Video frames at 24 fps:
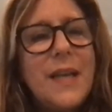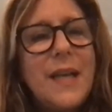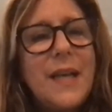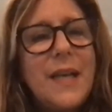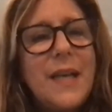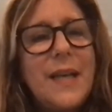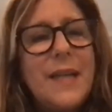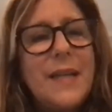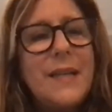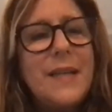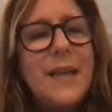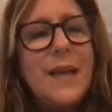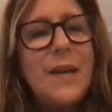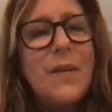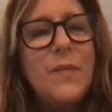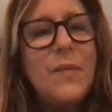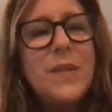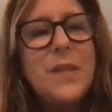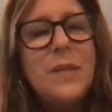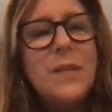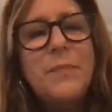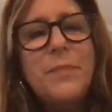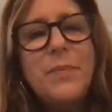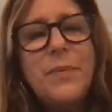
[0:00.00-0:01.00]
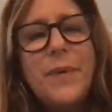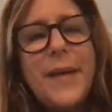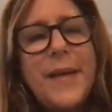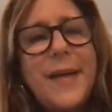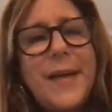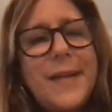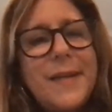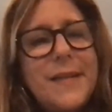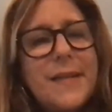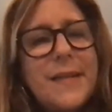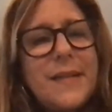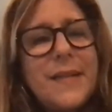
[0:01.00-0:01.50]
And how will the
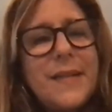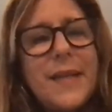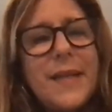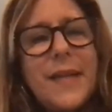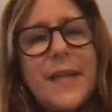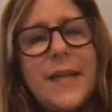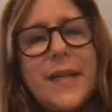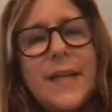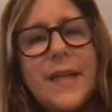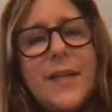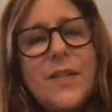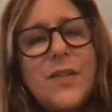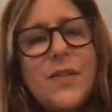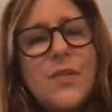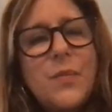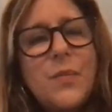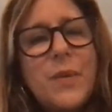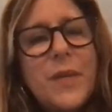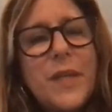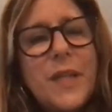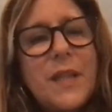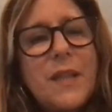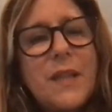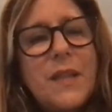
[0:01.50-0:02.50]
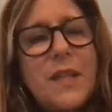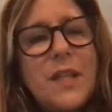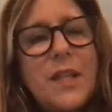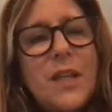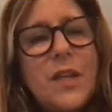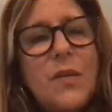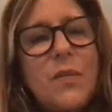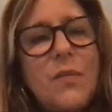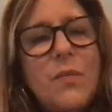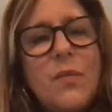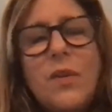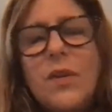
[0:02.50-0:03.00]
brand engage with, you
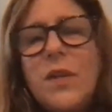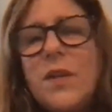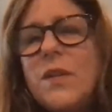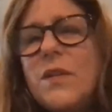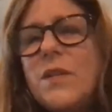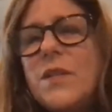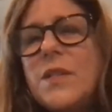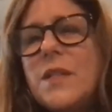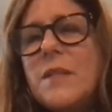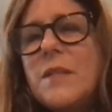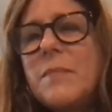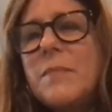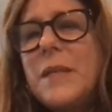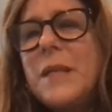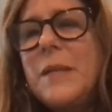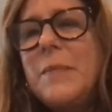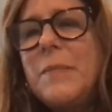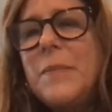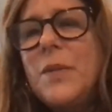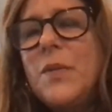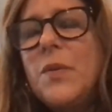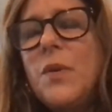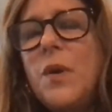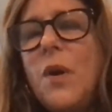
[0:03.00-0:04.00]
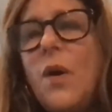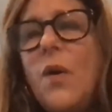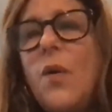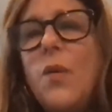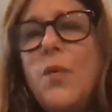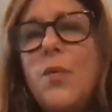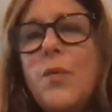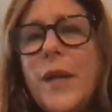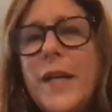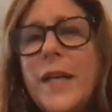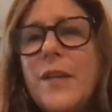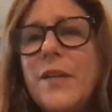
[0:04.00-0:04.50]
know, workers and people who
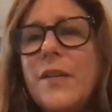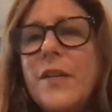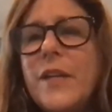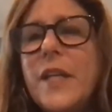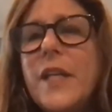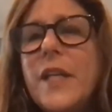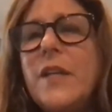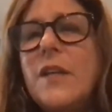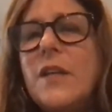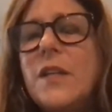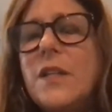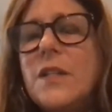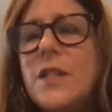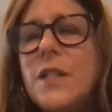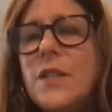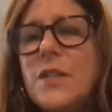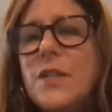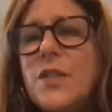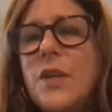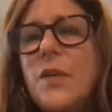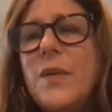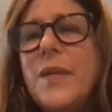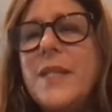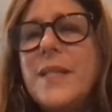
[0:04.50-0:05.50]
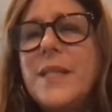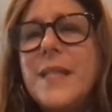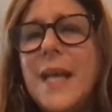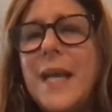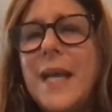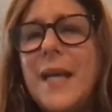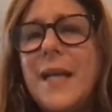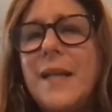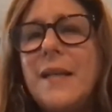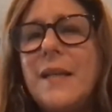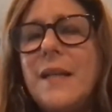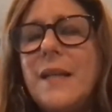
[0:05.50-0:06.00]
already are here? Because there's always
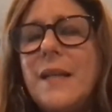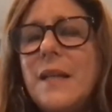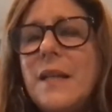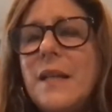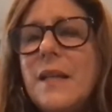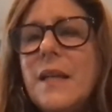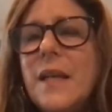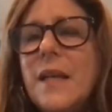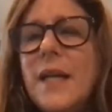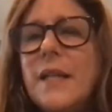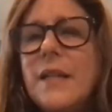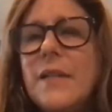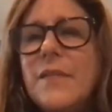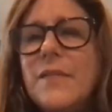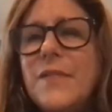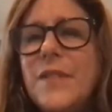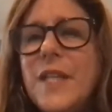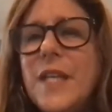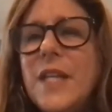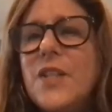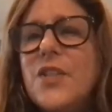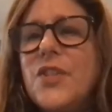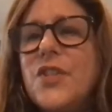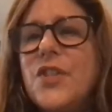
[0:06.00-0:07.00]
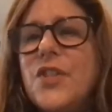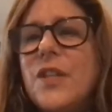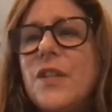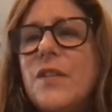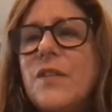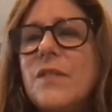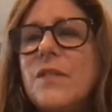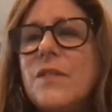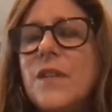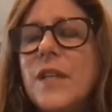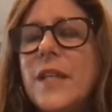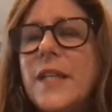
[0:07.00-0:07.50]
that kind of
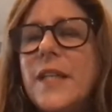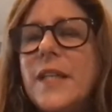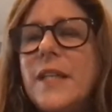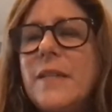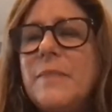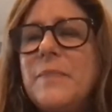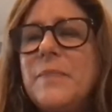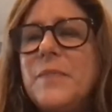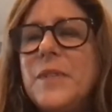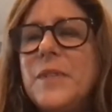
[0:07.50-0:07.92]
tension, right?